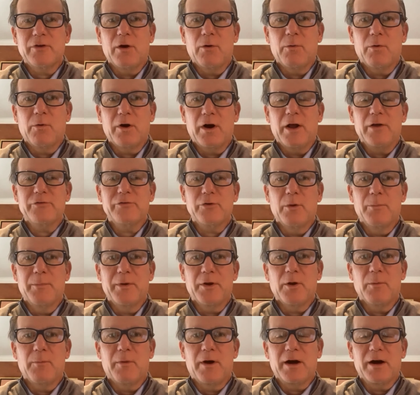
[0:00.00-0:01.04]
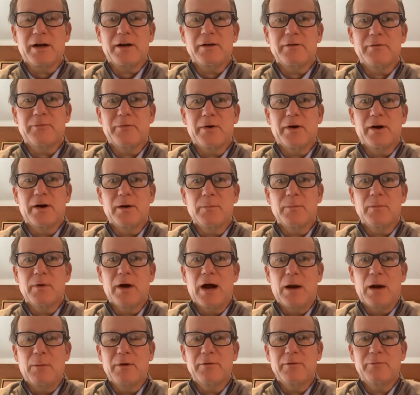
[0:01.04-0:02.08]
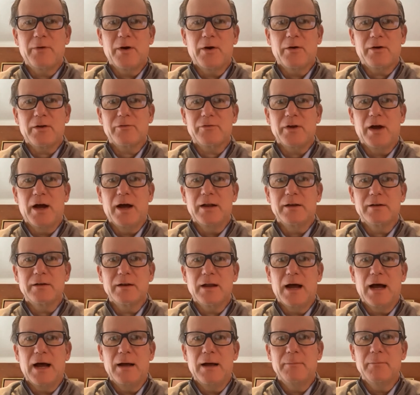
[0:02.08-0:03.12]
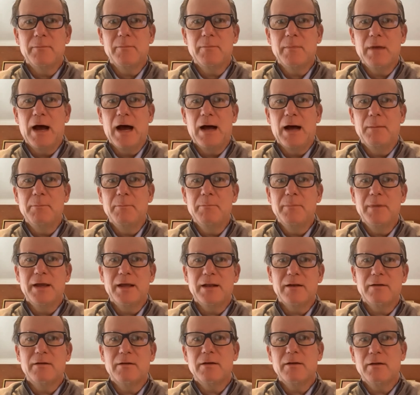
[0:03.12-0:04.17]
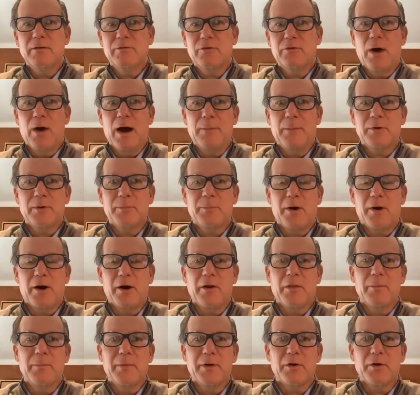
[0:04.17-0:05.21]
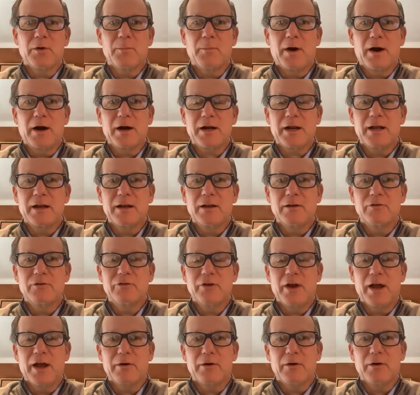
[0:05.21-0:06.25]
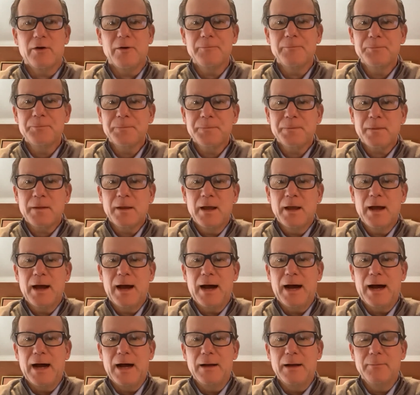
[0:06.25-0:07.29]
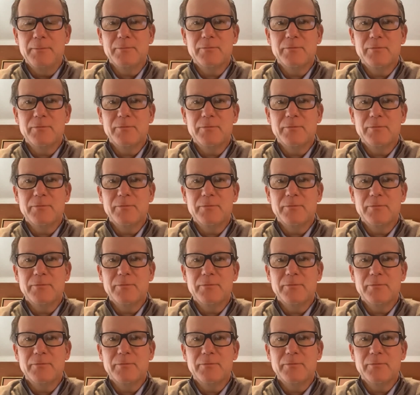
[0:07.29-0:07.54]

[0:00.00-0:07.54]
we're also a middle market firm. We focus on mid to upper part of the middle market in general. I